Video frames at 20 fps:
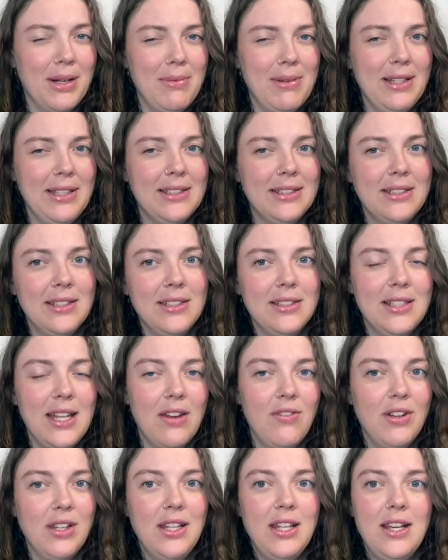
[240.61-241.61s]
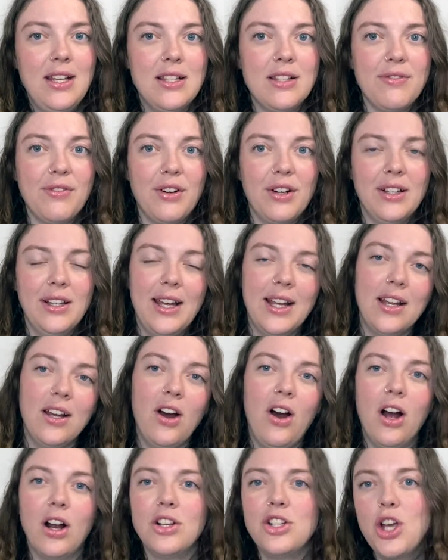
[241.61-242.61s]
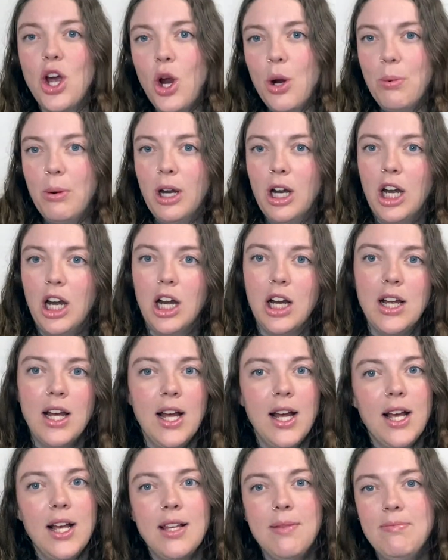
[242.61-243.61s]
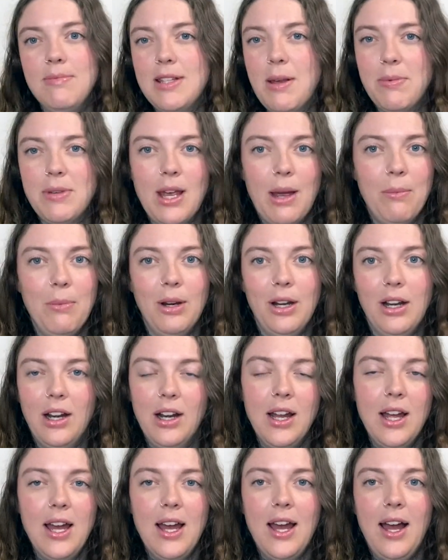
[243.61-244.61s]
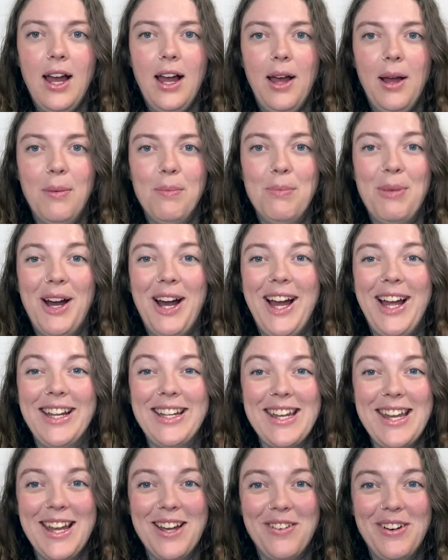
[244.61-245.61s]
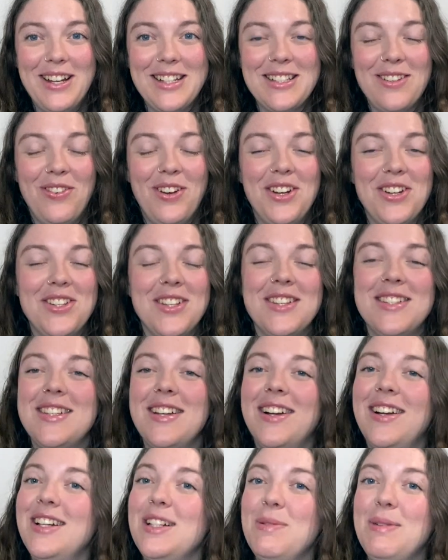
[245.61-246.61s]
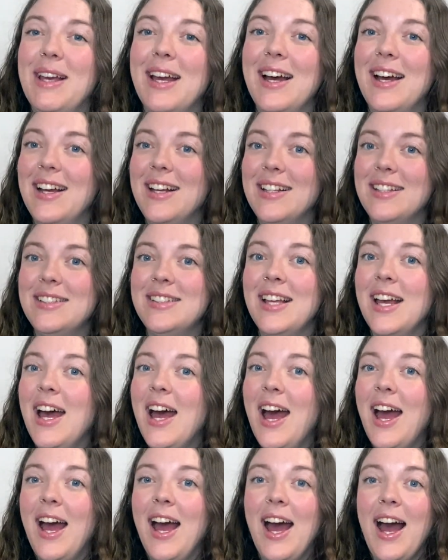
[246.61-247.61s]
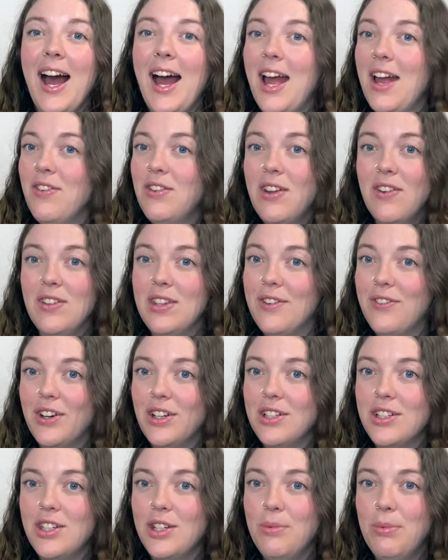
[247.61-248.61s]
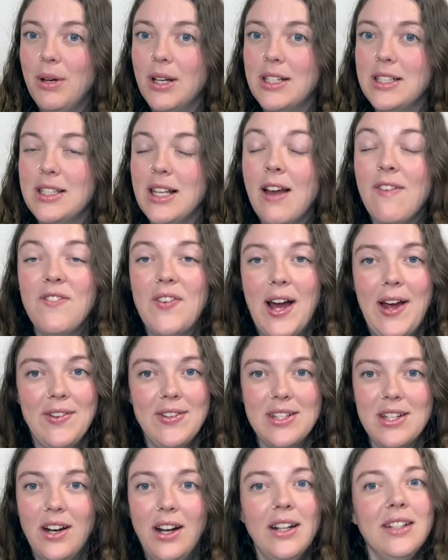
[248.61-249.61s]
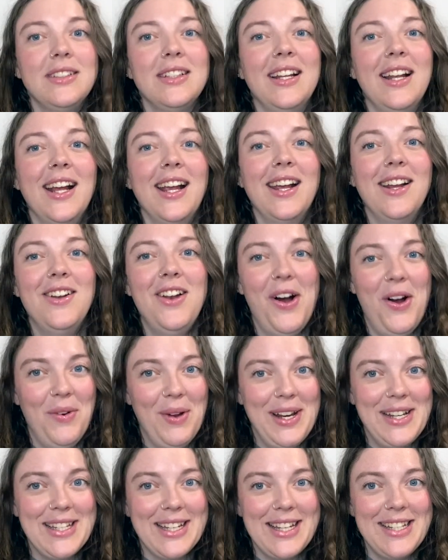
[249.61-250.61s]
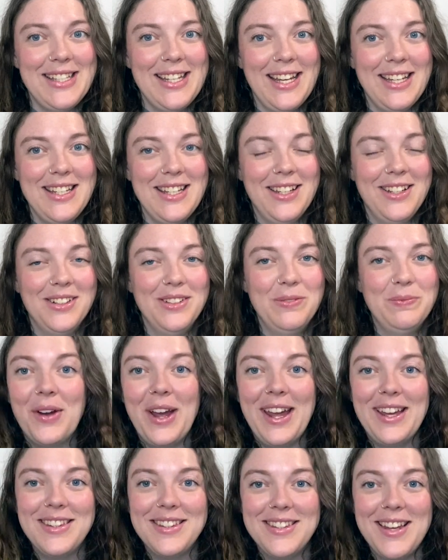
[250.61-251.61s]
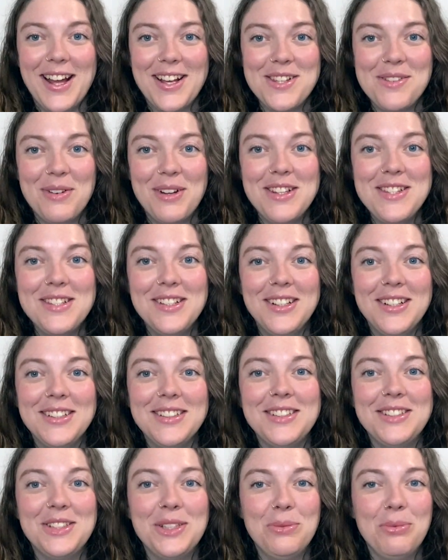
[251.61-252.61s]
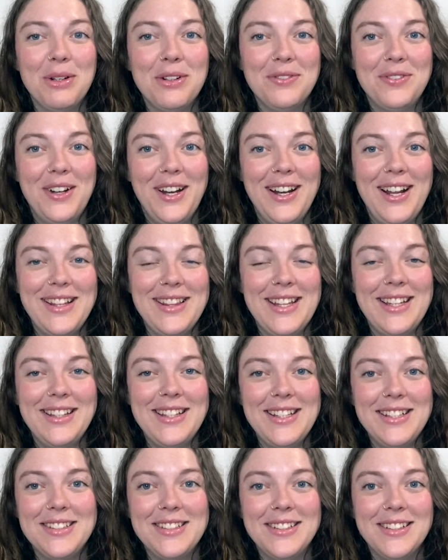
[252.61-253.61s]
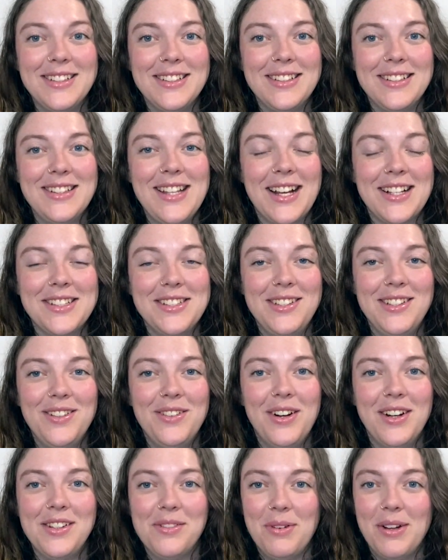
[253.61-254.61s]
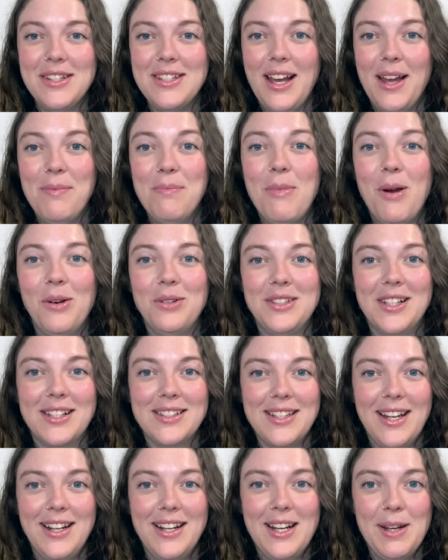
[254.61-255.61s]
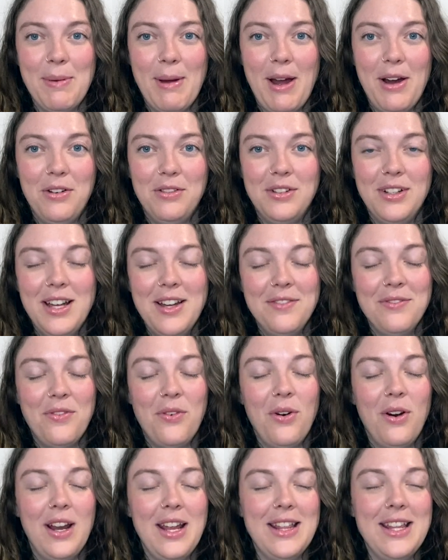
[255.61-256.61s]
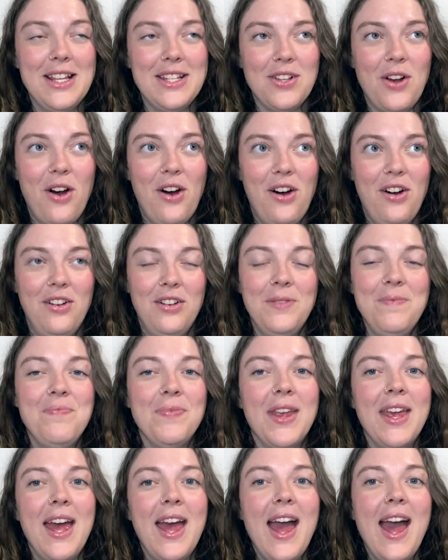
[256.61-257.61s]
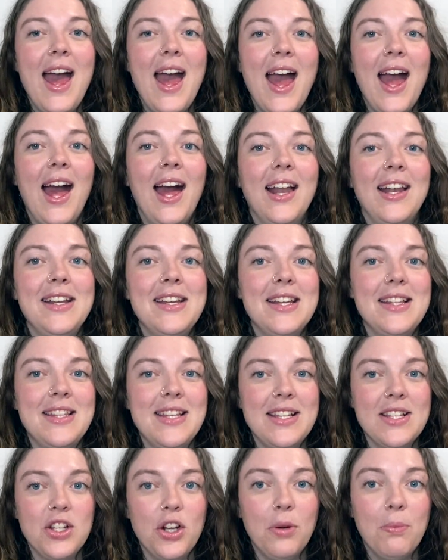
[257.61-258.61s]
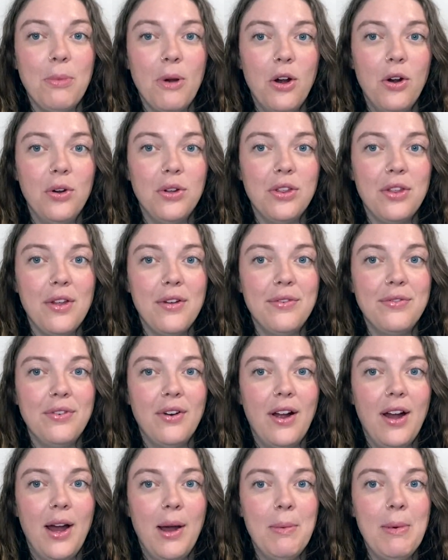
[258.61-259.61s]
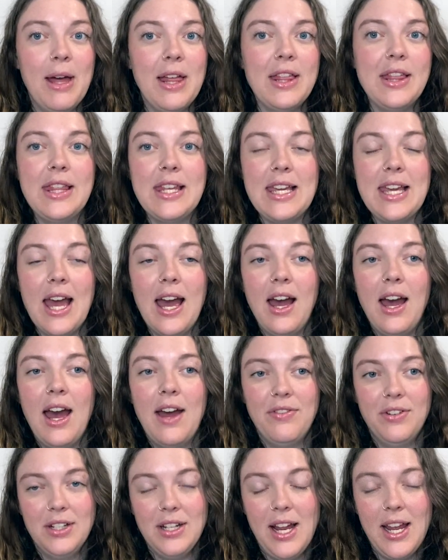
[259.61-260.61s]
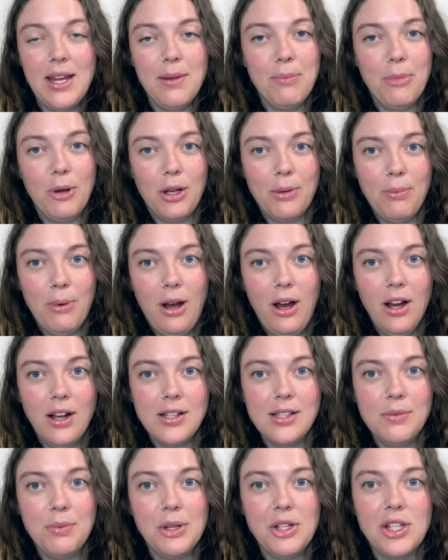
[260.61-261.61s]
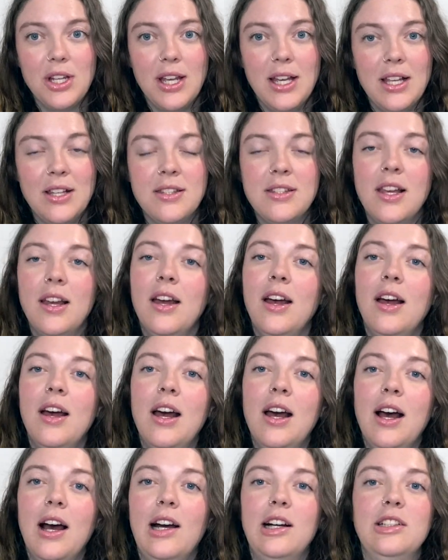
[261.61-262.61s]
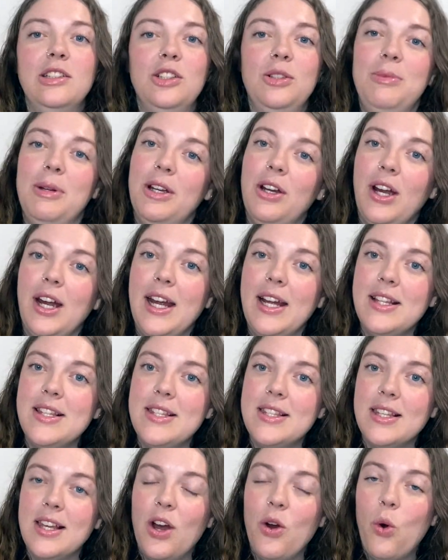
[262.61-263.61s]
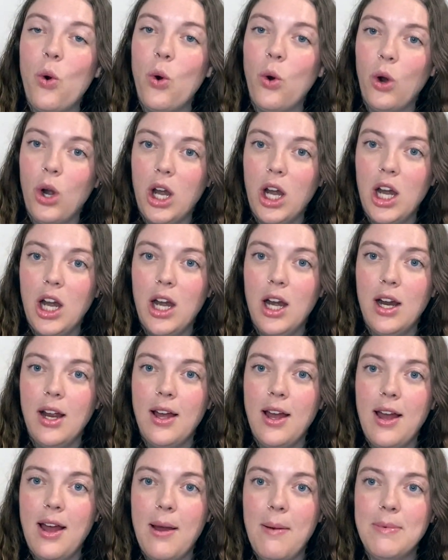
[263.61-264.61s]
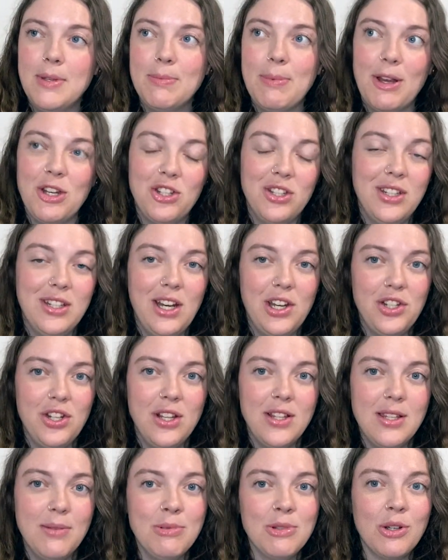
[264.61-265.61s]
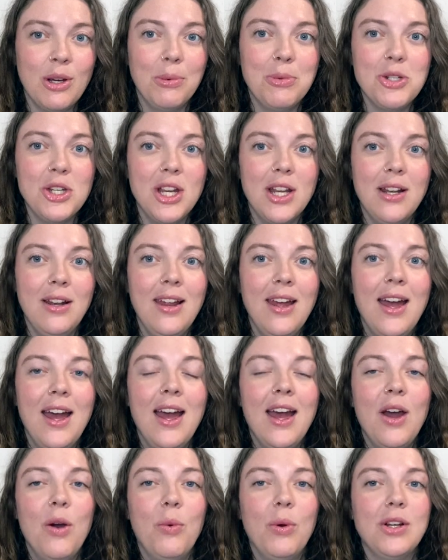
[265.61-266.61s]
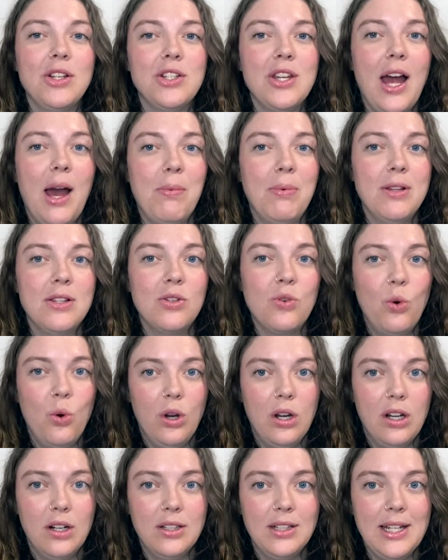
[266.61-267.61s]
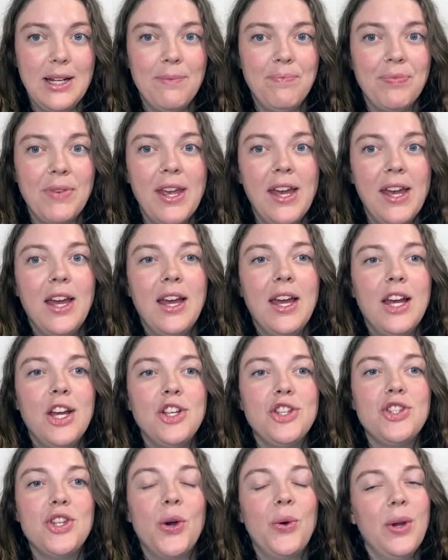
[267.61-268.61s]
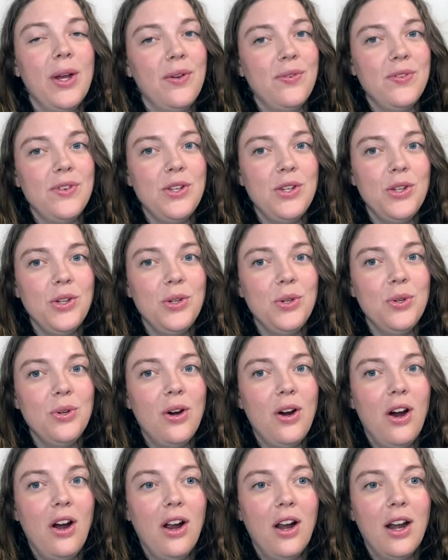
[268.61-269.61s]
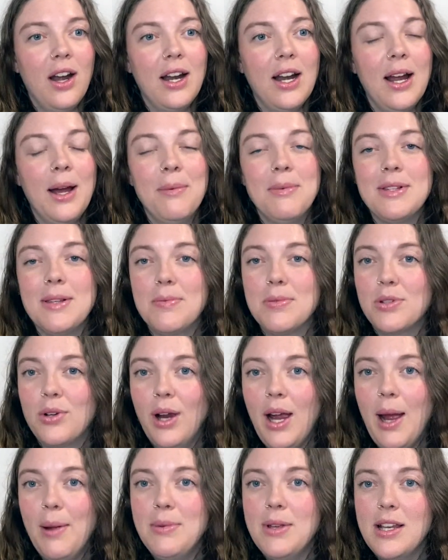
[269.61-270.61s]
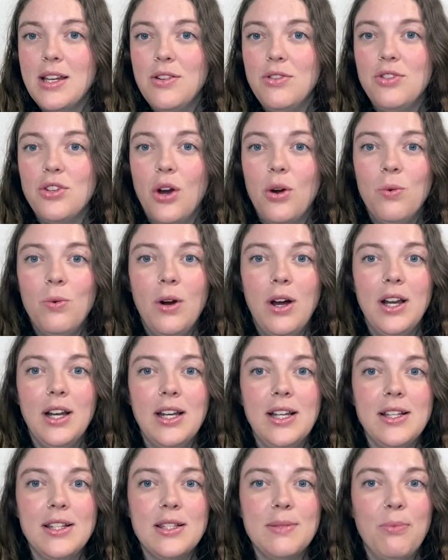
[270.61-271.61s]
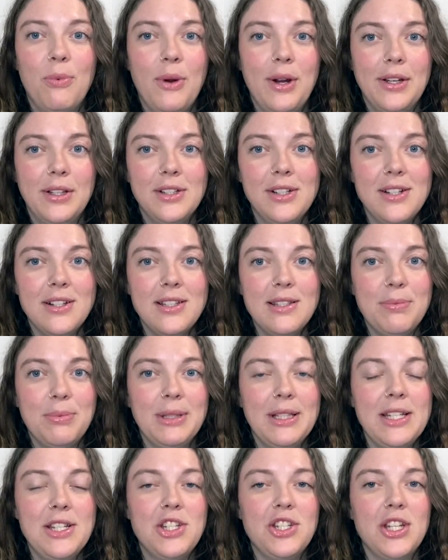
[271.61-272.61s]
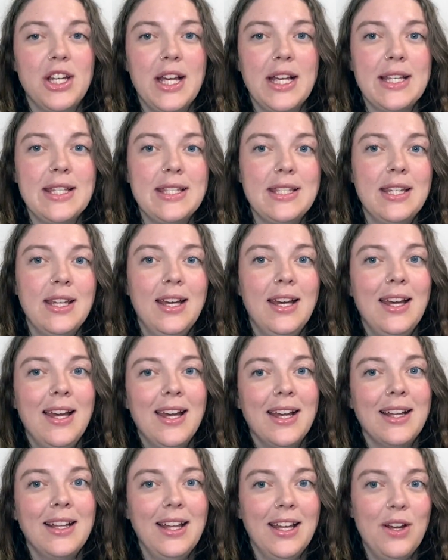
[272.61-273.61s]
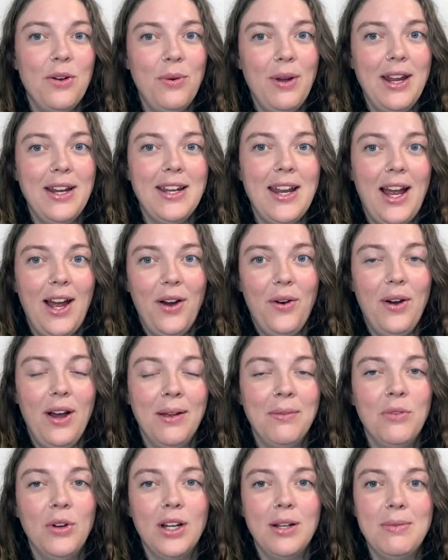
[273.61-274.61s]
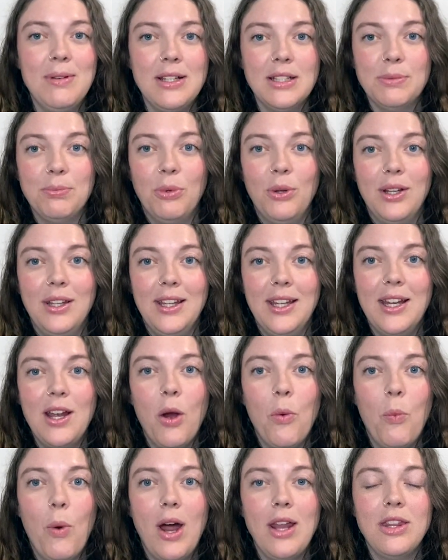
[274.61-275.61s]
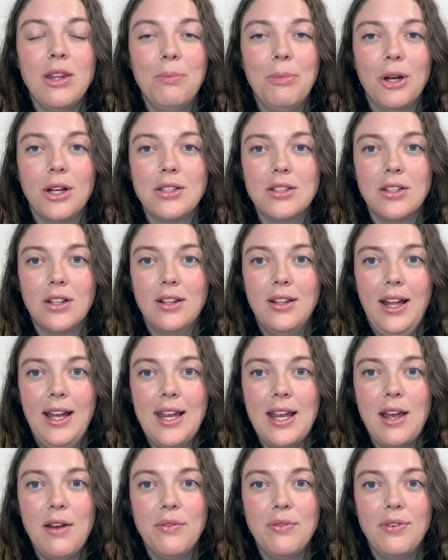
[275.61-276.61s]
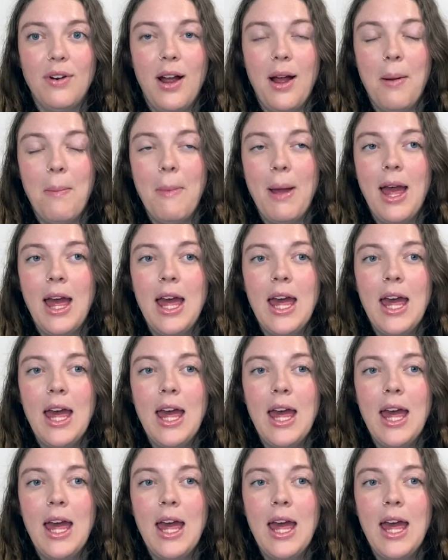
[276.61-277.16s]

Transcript: to be saving these for like October, September, but I can't wait to finish this series because I've given the first two books 5 stars and I cannot wait to continue. Okay, the next ones are super fun. I think these next two are the ones I'm most excited about in this haul. And these are both from the Evernight book box, which is Illumicrate's horror special edition subscription, which happens quarterly. So if you are subscribed and you don't want any spoilers, please just click away now. I'm going to be spoiling what the books look like from